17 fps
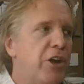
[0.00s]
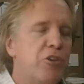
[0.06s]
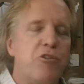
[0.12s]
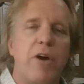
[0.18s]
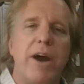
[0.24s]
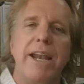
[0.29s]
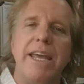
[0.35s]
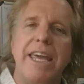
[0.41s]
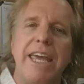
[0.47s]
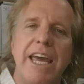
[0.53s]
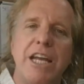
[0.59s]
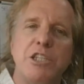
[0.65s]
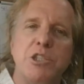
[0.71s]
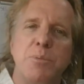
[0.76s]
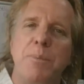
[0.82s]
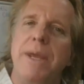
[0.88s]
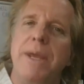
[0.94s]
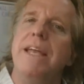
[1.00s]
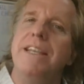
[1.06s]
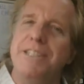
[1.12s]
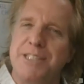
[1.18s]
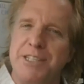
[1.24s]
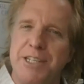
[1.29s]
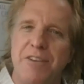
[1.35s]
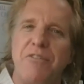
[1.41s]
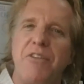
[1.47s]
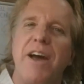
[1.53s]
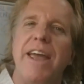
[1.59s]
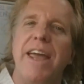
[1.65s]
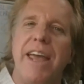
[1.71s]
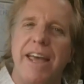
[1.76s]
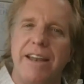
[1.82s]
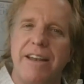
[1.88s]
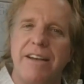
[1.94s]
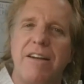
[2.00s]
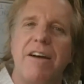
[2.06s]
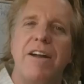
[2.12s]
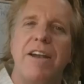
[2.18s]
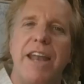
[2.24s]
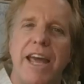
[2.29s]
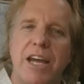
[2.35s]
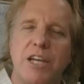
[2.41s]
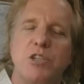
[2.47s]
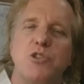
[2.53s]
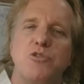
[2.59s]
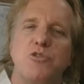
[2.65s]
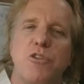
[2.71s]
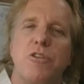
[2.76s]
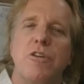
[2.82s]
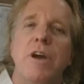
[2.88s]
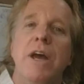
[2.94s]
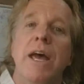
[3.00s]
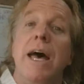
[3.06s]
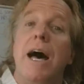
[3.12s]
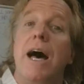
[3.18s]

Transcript: try to catch me to see if I added on extra